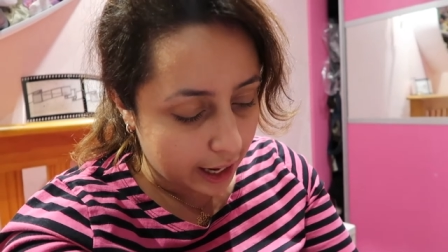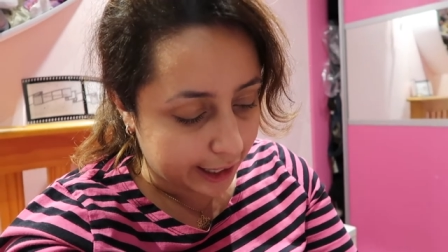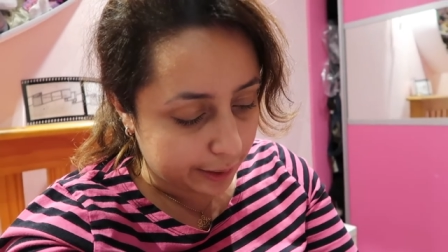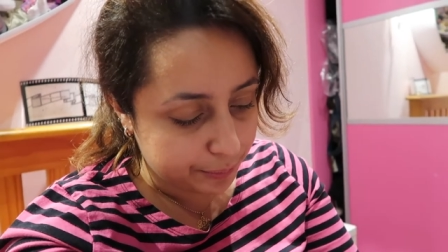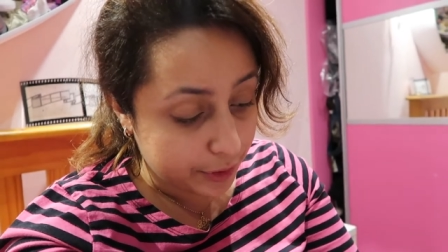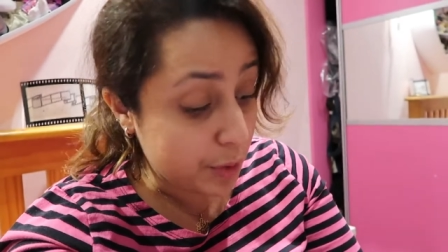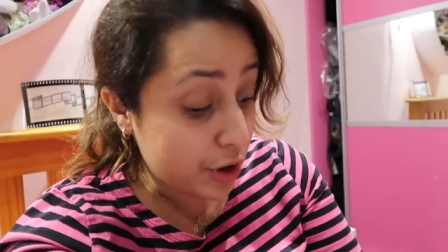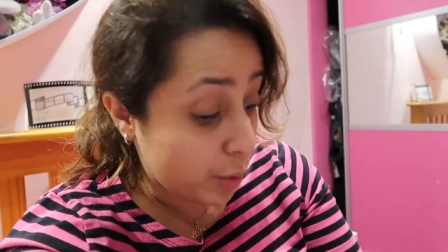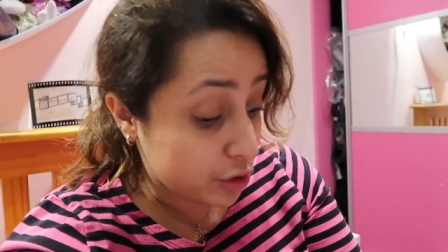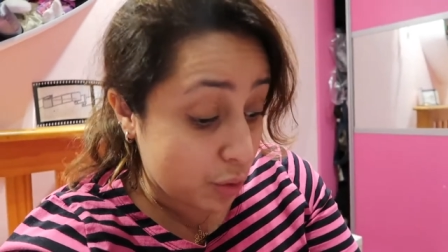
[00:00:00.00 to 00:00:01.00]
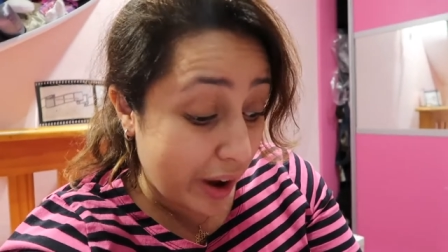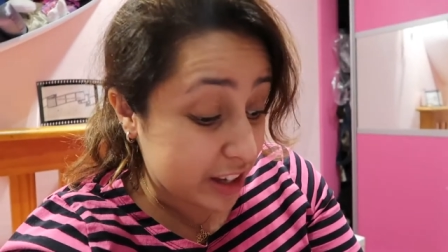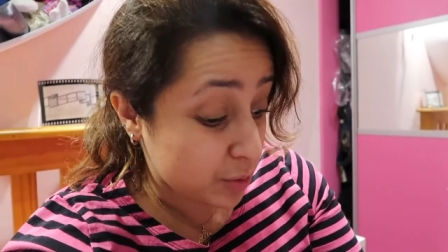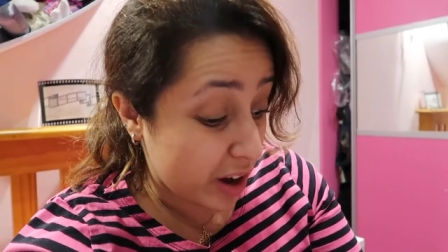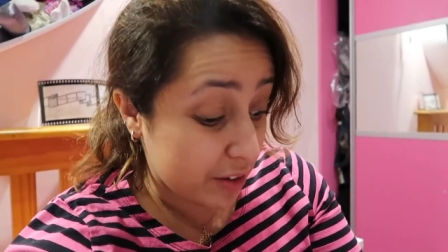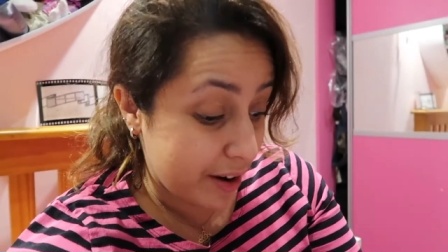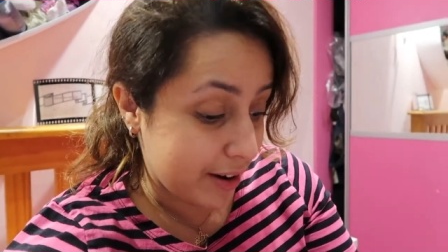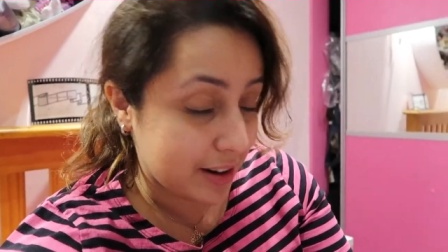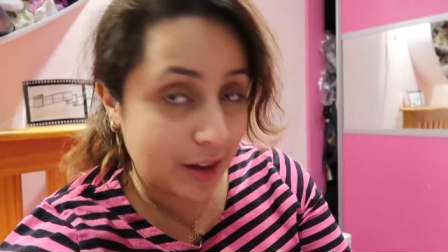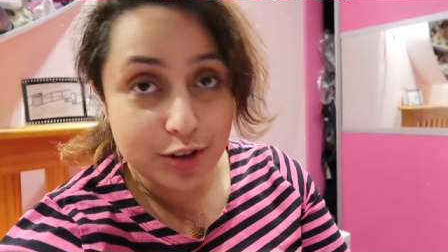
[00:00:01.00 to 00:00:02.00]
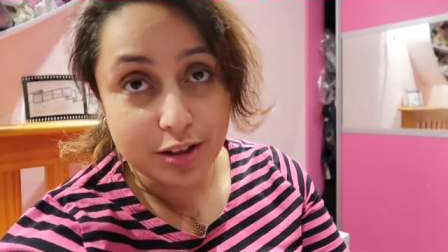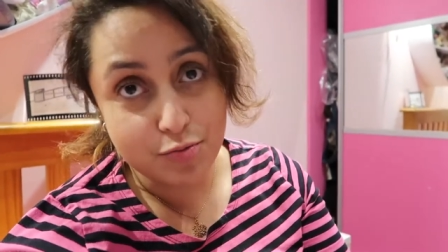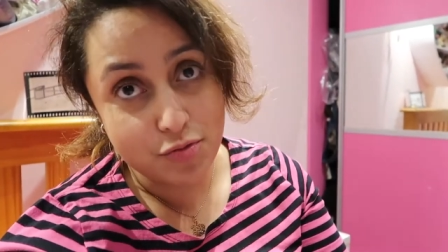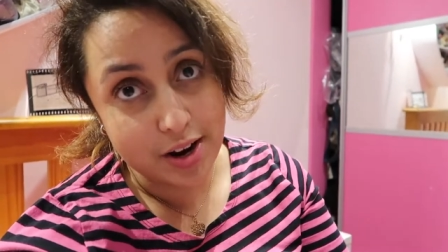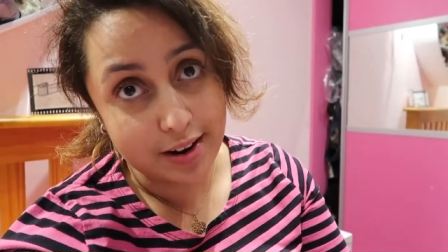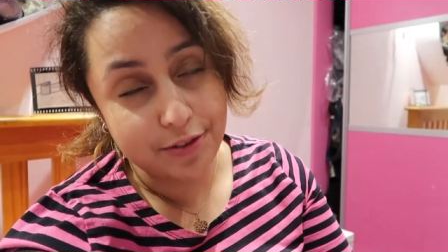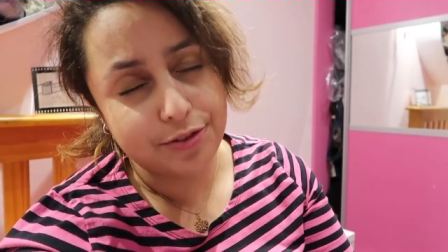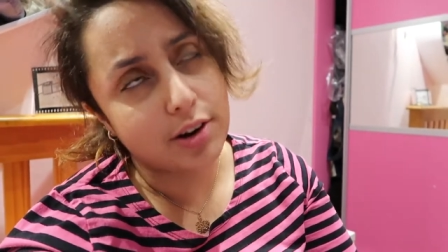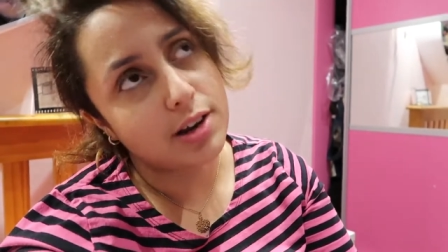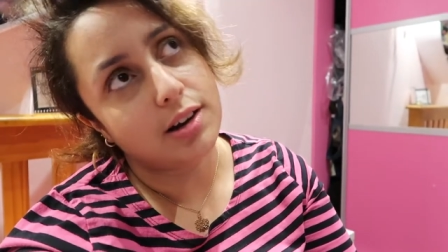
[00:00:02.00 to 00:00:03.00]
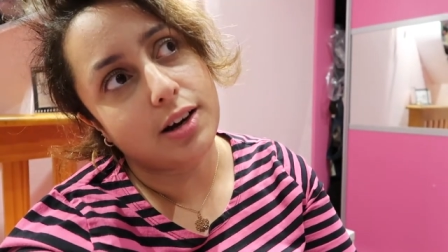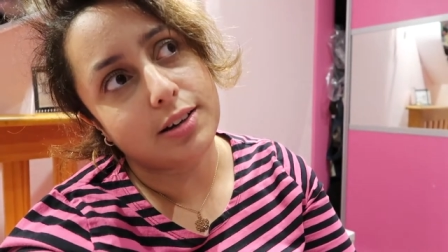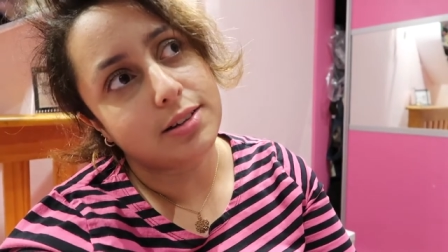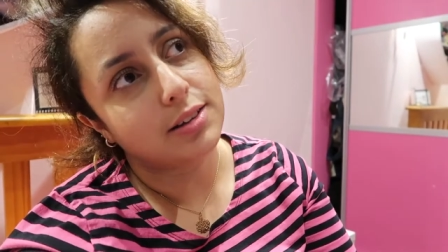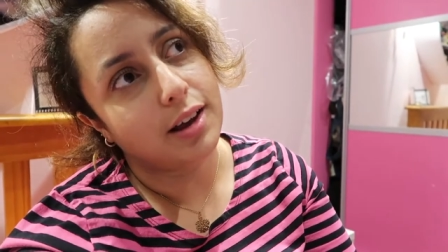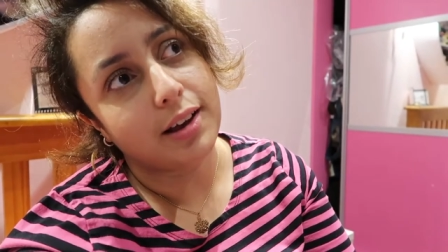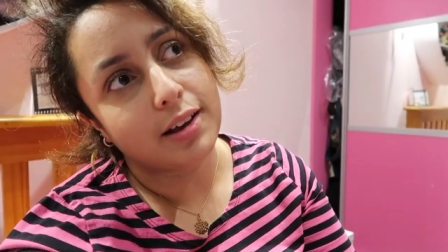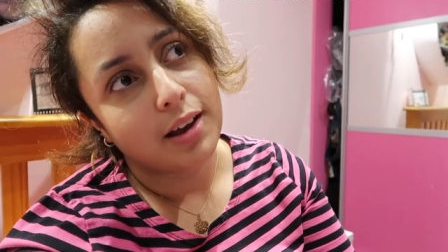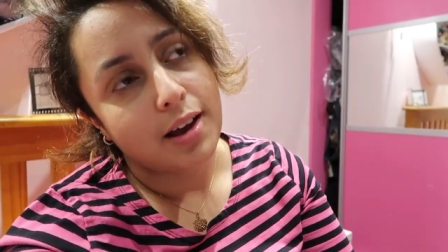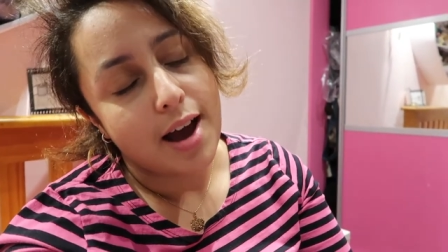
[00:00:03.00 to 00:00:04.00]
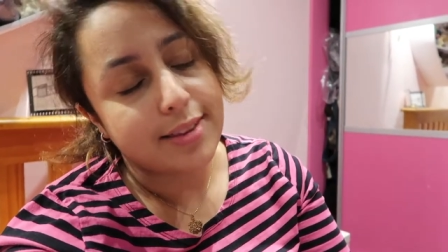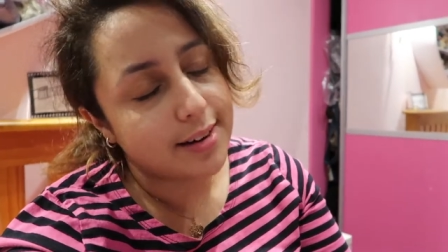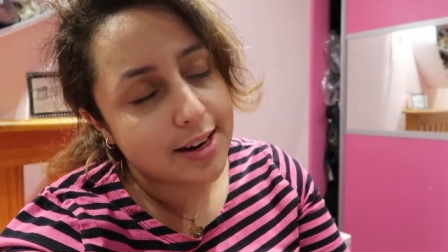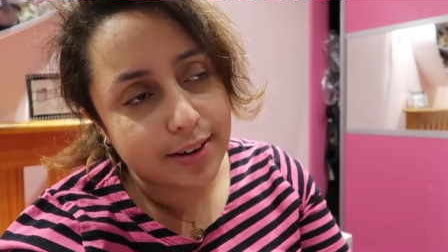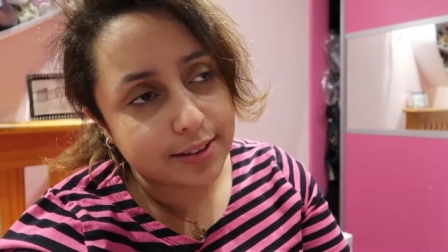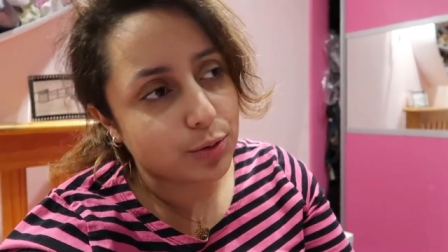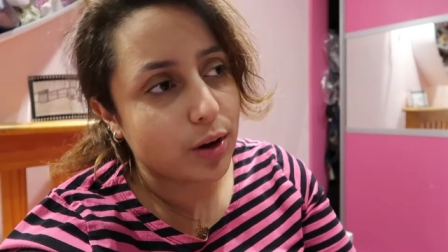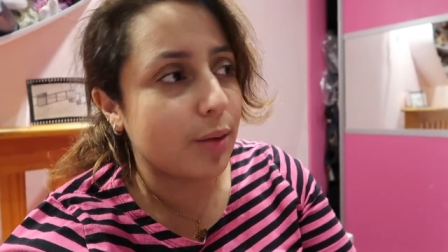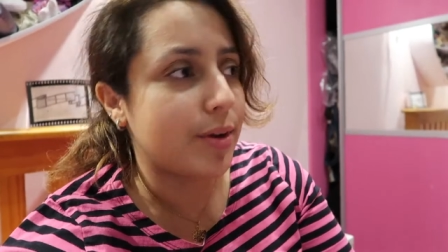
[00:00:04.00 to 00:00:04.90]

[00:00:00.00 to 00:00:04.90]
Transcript: The book was great as well, very clever, some really funny lines, like, and the lyrics as well.